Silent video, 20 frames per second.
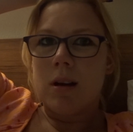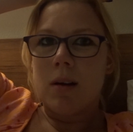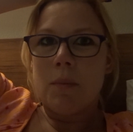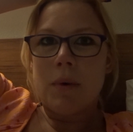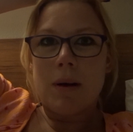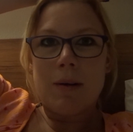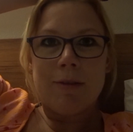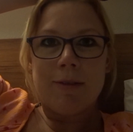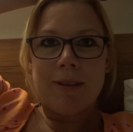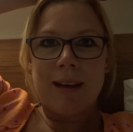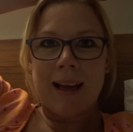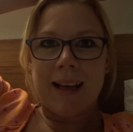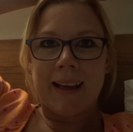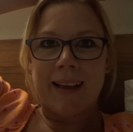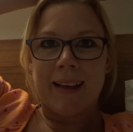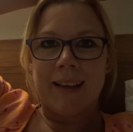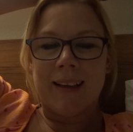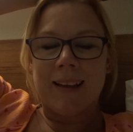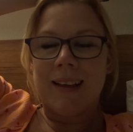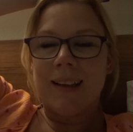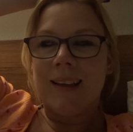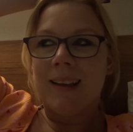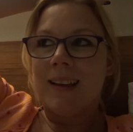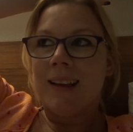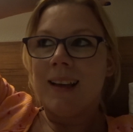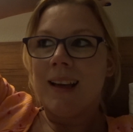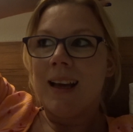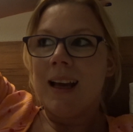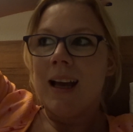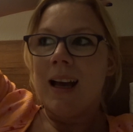I'm flagging.
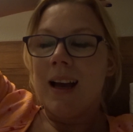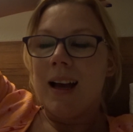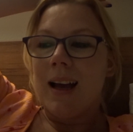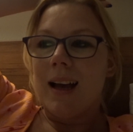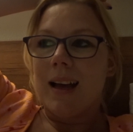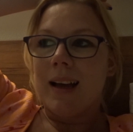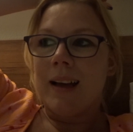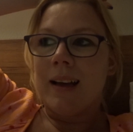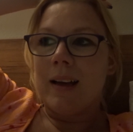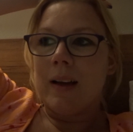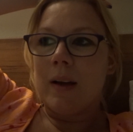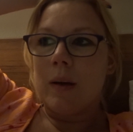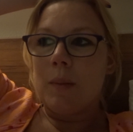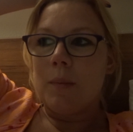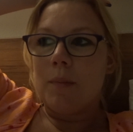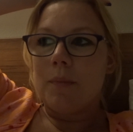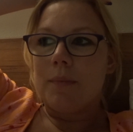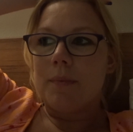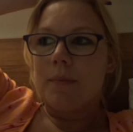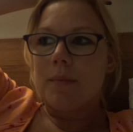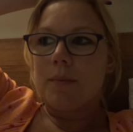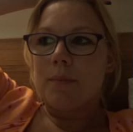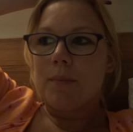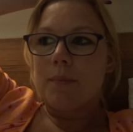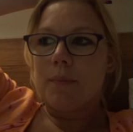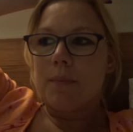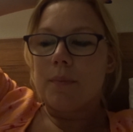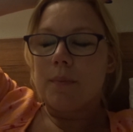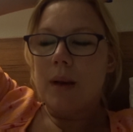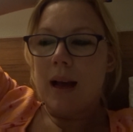Um,
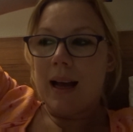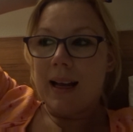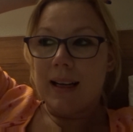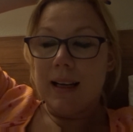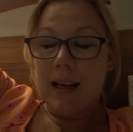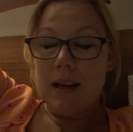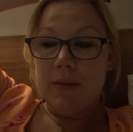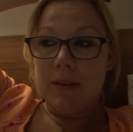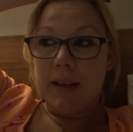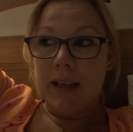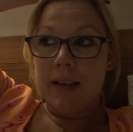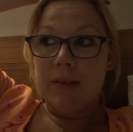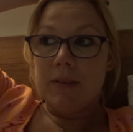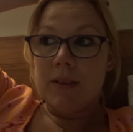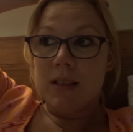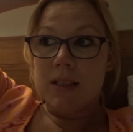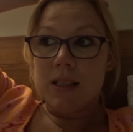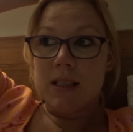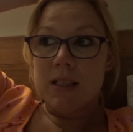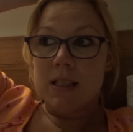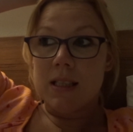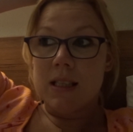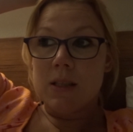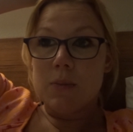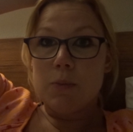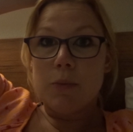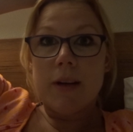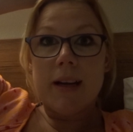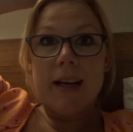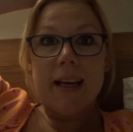I had a lovely evening in Disney
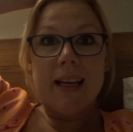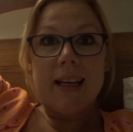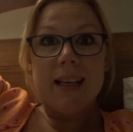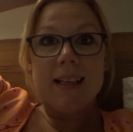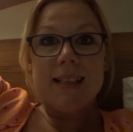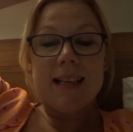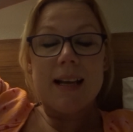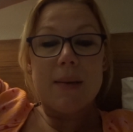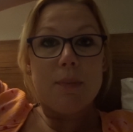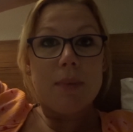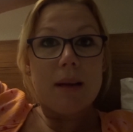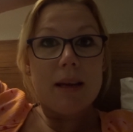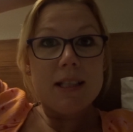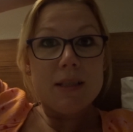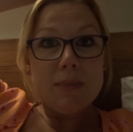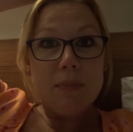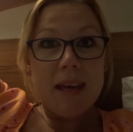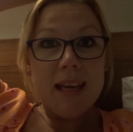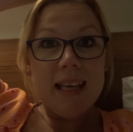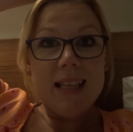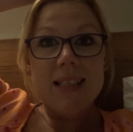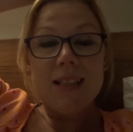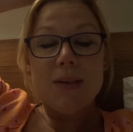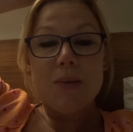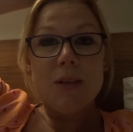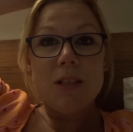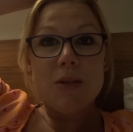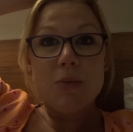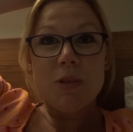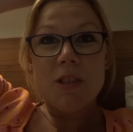Springs, had Blaze Pizza,
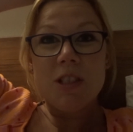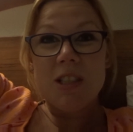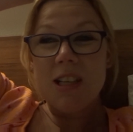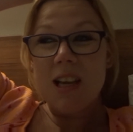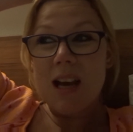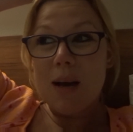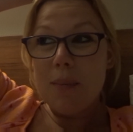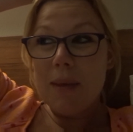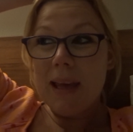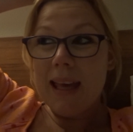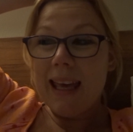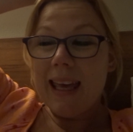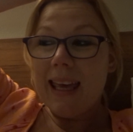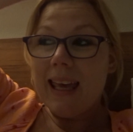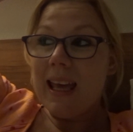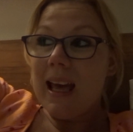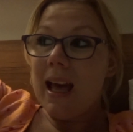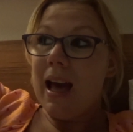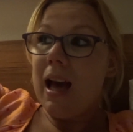which was yummy.